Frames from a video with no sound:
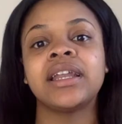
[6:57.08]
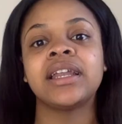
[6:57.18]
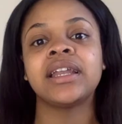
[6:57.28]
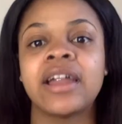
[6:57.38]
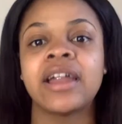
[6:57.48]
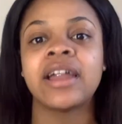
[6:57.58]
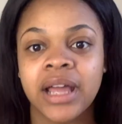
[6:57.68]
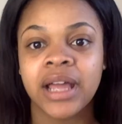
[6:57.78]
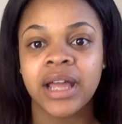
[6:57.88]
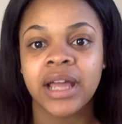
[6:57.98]
and everyone
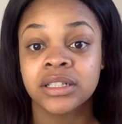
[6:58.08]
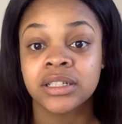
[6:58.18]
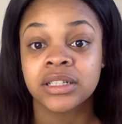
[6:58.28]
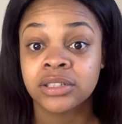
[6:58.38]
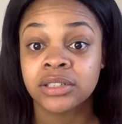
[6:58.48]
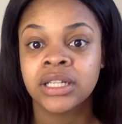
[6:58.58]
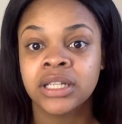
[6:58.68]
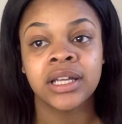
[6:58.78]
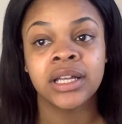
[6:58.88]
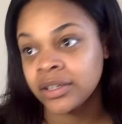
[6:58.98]
has it literally
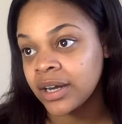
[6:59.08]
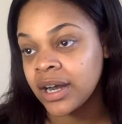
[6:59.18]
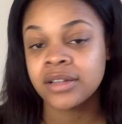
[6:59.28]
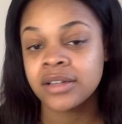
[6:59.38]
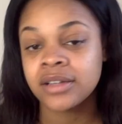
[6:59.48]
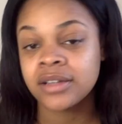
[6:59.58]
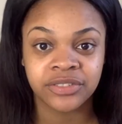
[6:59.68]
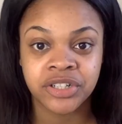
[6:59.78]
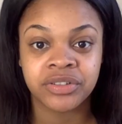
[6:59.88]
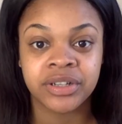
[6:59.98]
in their house, in their
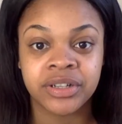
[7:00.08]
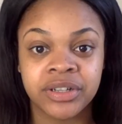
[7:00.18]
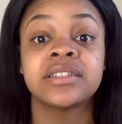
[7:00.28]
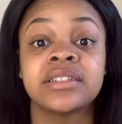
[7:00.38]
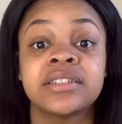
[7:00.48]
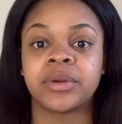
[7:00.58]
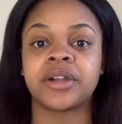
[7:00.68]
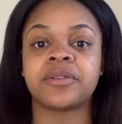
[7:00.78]
refrigerator, it's everywhere.